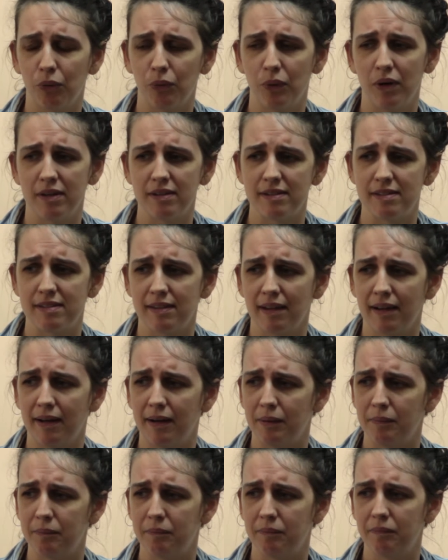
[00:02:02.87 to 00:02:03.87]
it was
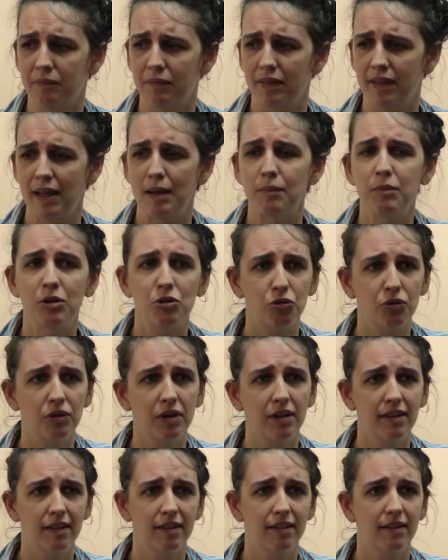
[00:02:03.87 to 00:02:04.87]
the
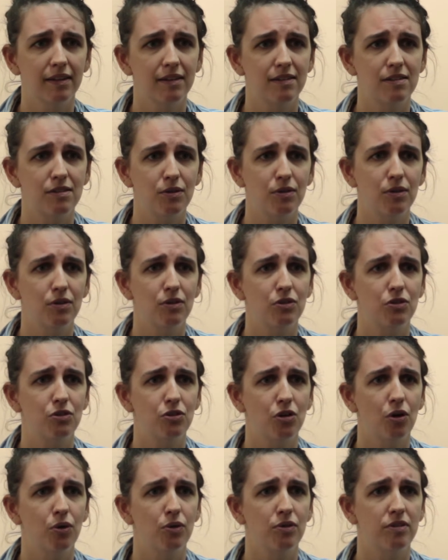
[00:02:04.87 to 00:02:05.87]
imagery that the student
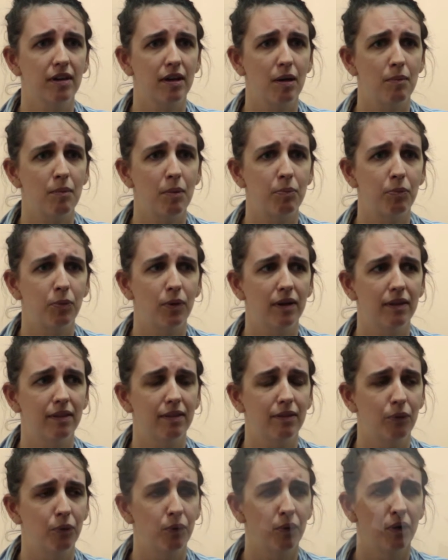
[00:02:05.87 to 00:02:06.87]
chose to come up with
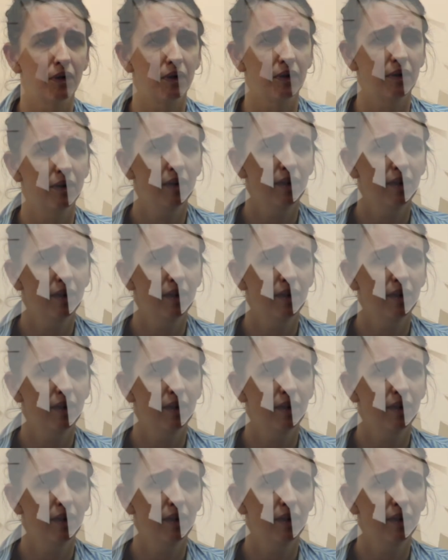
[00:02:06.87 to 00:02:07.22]
or